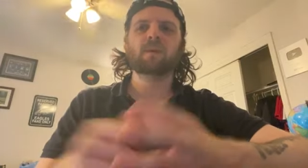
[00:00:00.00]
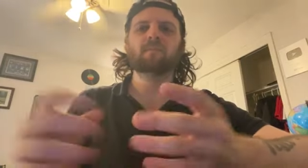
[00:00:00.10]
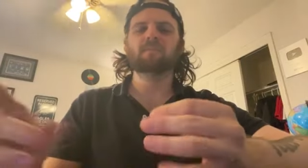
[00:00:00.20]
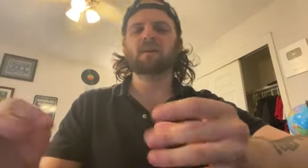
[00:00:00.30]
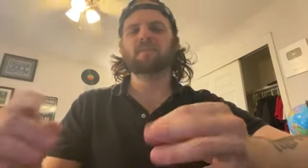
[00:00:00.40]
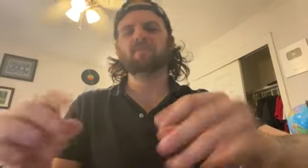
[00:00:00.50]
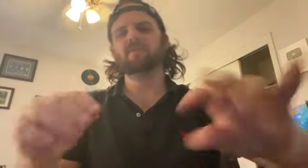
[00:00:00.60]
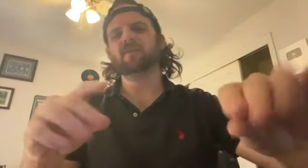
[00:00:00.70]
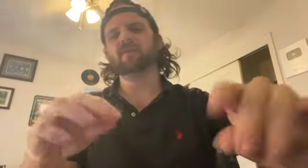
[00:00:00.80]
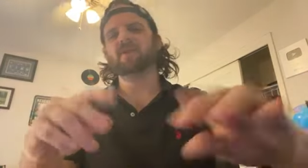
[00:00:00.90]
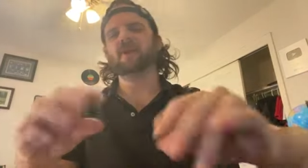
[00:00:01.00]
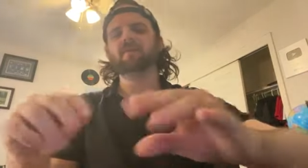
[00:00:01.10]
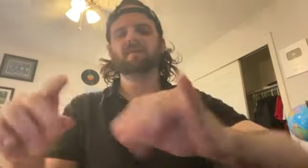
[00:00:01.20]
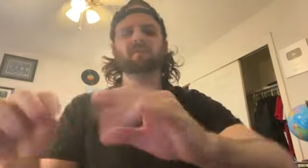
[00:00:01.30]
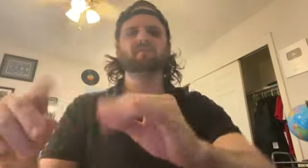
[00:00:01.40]
Um, I feel like a lot of
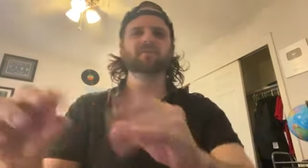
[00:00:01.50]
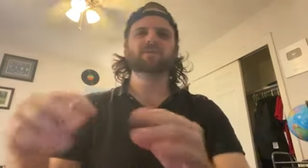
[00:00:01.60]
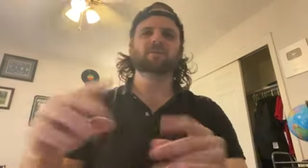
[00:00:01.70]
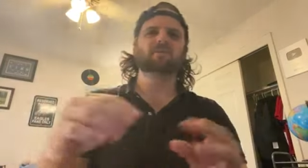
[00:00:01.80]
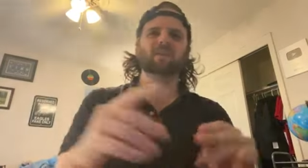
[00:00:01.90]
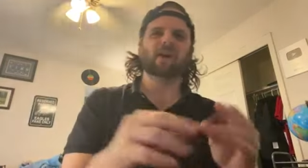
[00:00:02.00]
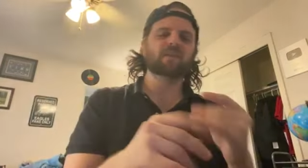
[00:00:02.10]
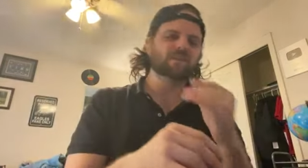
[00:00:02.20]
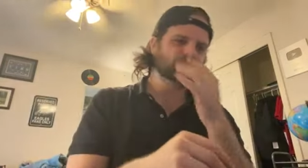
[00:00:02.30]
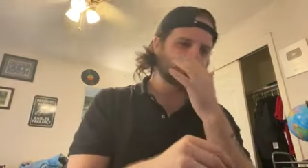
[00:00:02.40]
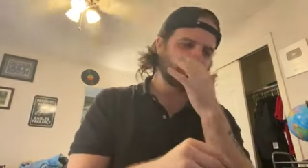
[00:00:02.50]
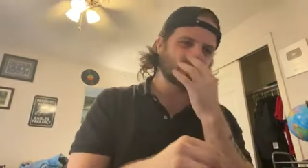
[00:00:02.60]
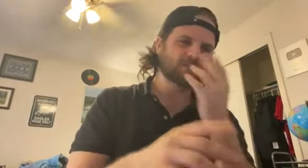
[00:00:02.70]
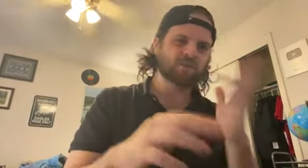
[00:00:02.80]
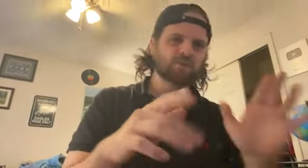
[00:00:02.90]
I'm pissed off a lot of these
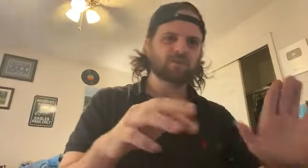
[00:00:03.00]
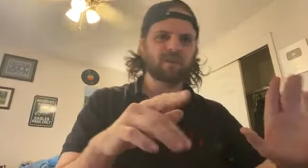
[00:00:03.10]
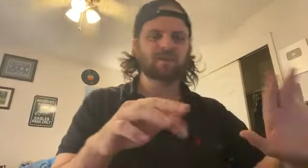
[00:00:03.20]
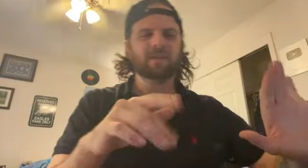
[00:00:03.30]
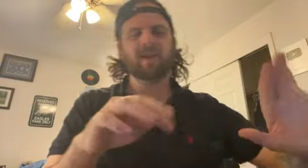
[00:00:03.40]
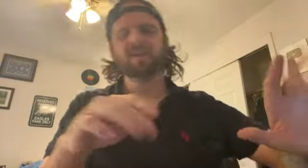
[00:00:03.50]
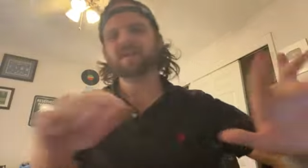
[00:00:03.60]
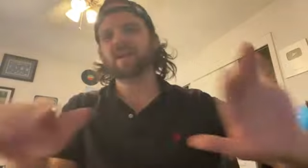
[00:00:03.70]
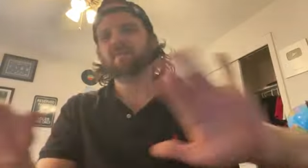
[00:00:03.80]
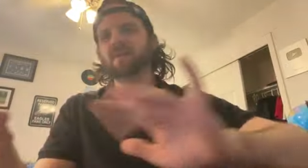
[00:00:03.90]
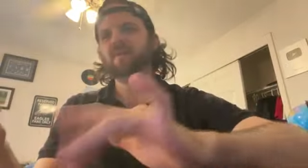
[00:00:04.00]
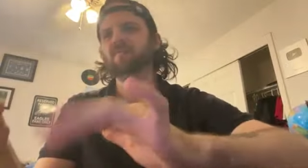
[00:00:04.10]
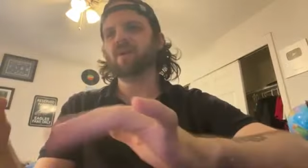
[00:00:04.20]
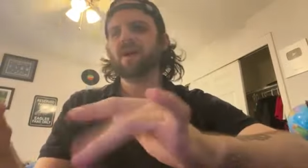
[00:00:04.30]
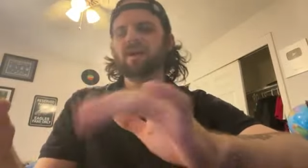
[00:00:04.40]
parents too. Like, damn man,
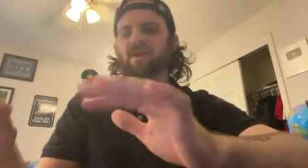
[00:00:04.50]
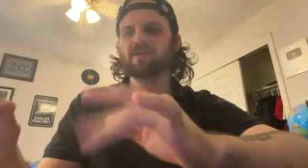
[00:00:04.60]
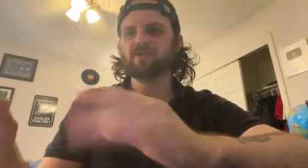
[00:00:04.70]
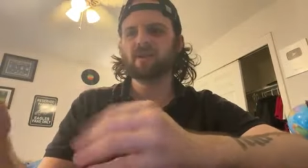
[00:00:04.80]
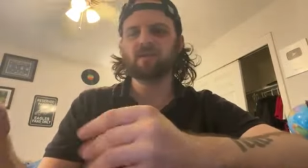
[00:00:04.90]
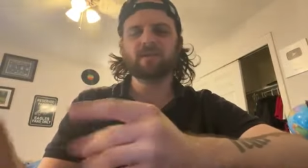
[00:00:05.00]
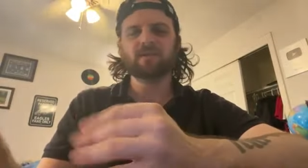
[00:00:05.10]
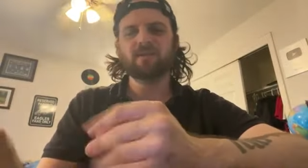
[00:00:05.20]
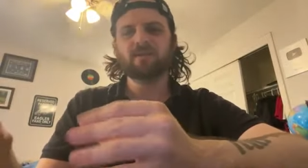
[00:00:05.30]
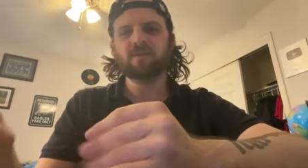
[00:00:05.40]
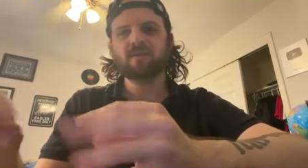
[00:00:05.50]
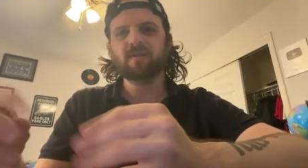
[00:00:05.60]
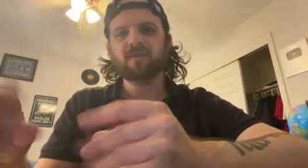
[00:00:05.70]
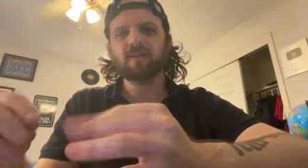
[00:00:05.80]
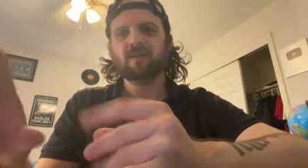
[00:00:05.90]
what kind of kids are they raising? You know,
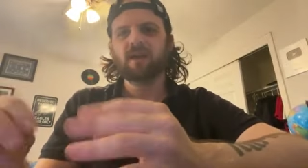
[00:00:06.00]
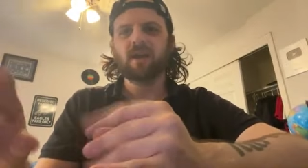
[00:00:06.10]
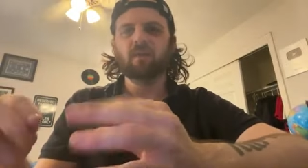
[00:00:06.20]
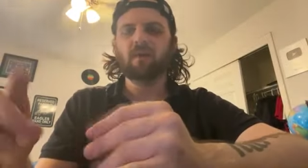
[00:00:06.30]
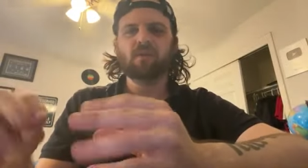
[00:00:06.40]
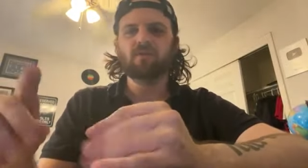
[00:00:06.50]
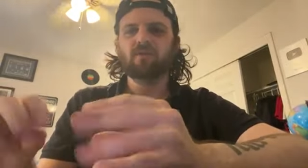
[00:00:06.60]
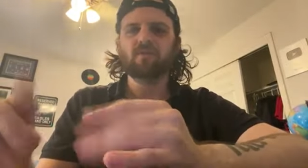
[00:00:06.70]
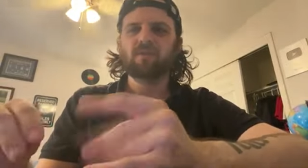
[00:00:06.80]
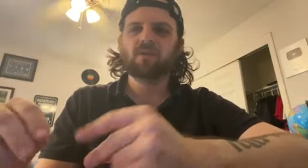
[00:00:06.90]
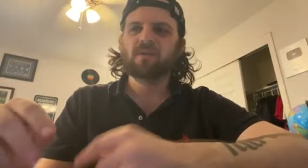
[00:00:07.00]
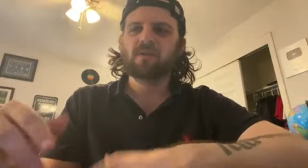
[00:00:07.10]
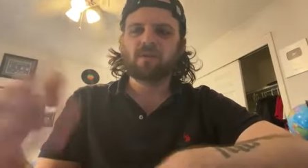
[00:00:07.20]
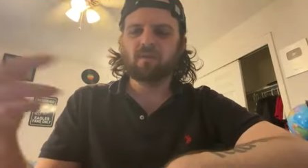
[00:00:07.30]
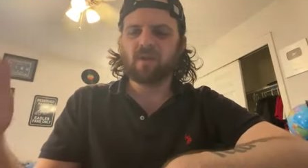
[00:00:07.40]
anyone who
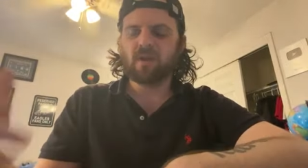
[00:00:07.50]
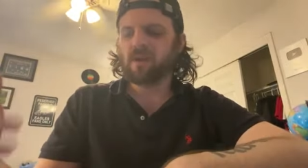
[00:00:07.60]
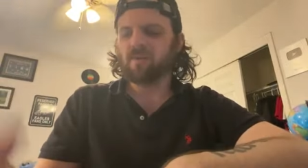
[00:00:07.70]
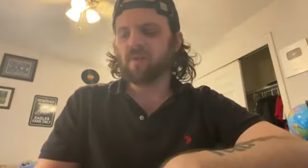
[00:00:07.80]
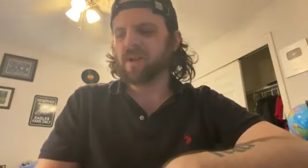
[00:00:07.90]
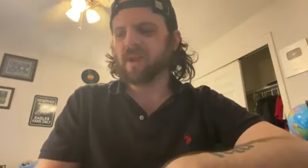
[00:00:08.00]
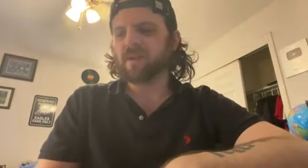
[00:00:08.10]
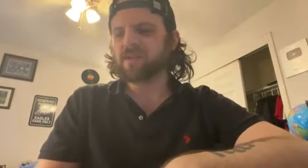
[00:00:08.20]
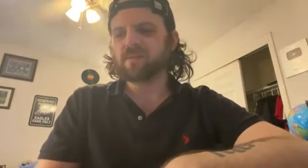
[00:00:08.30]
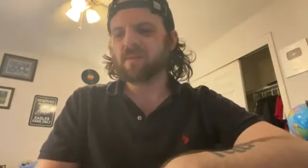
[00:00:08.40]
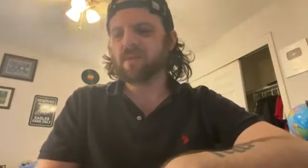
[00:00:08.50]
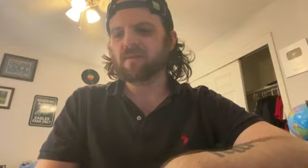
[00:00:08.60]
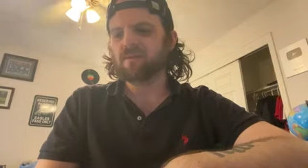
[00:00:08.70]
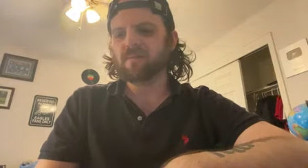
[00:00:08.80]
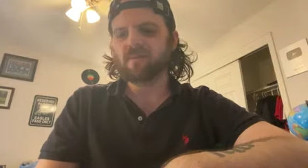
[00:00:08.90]
went went against me,
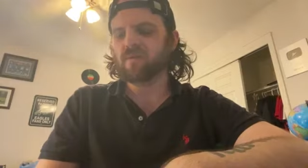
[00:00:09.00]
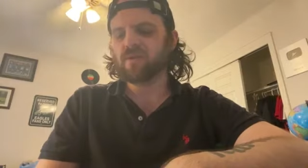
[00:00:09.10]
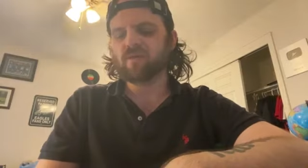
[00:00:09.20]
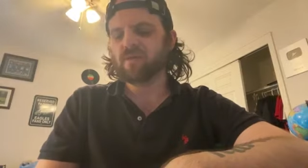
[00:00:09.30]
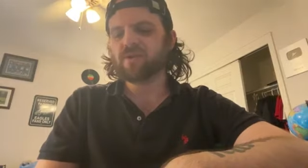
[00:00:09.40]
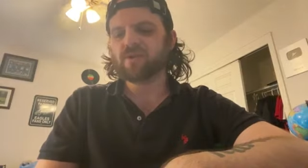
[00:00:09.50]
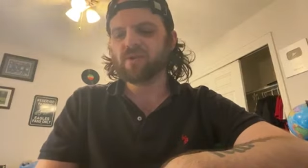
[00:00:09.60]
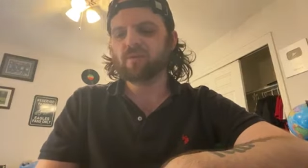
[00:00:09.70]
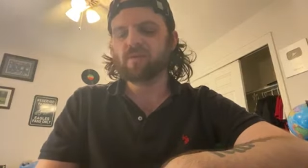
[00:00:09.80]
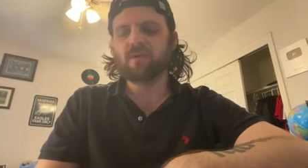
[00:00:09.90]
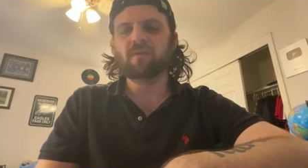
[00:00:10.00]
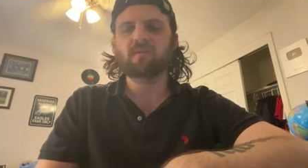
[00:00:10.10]
they're really really stupid.